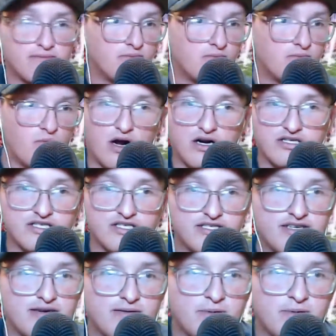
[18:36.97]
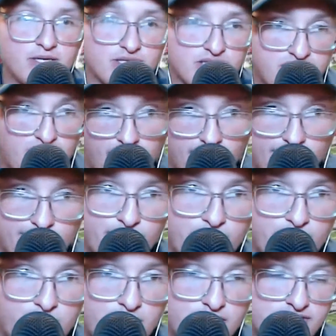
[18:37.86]
Washington will be a solid
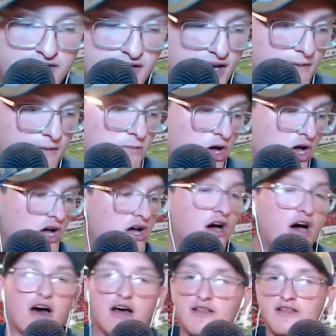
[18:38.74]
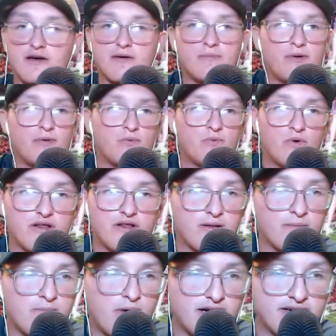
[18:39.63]
football team. They'll be one of
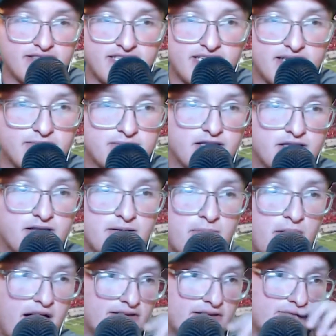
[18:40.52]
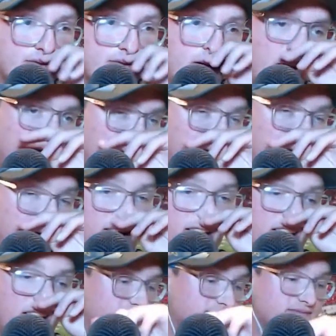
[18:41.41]
the better teams in the Pac-12.
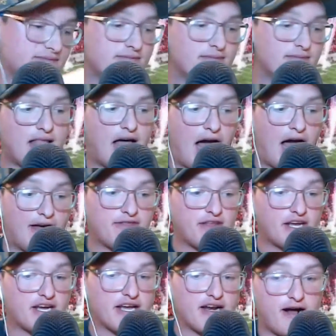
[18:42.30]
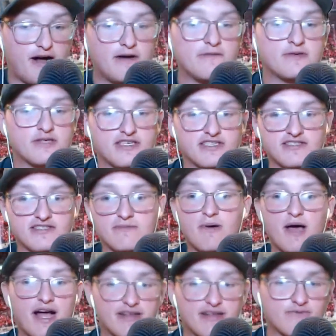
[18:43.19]
I think it helps because the
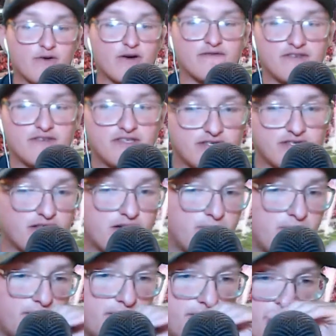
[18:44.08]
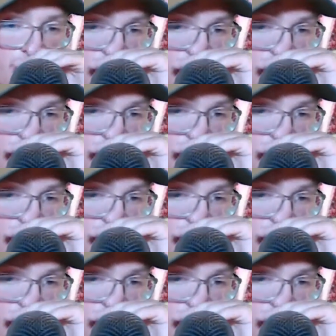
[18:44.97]
Pac-12 is a little bit of a